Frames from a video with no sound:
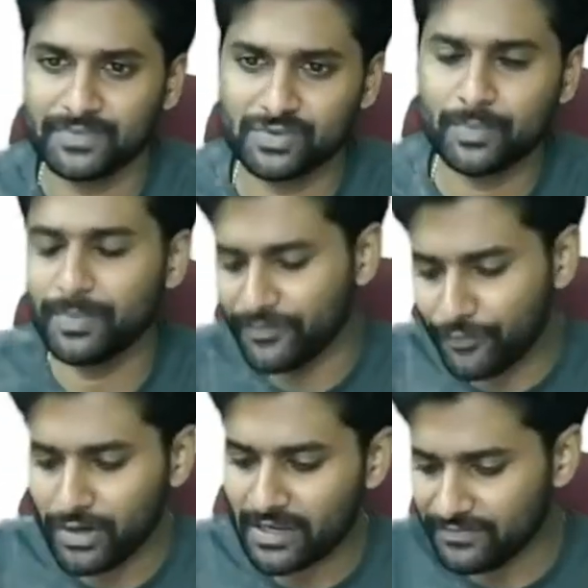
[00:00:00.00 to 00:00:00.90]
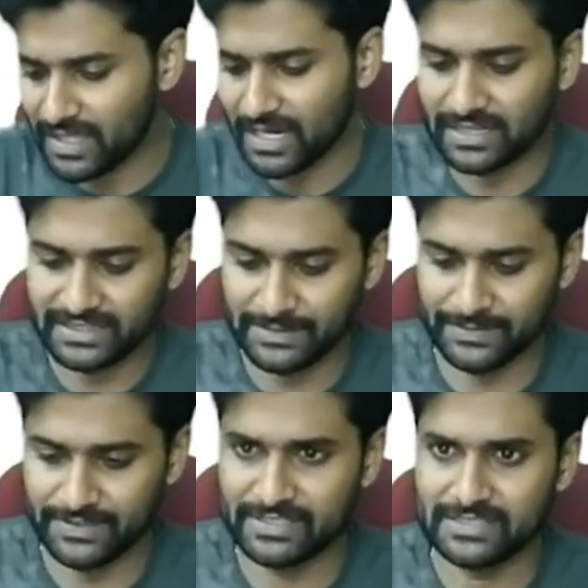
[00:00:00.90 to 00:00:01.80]
So before F, there are 3
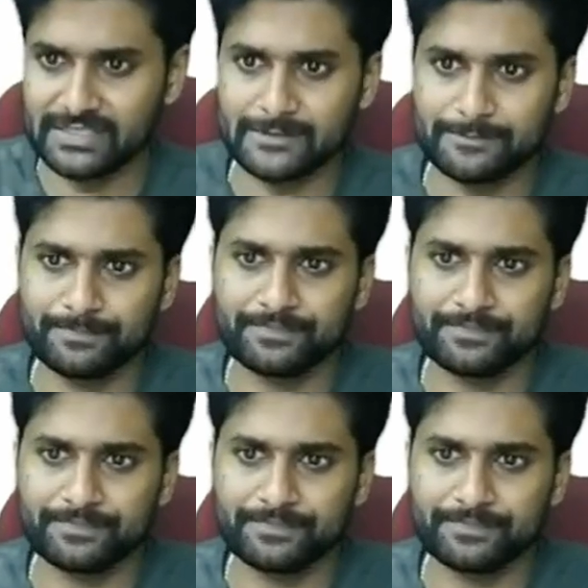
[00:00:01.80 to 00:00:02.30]
persons.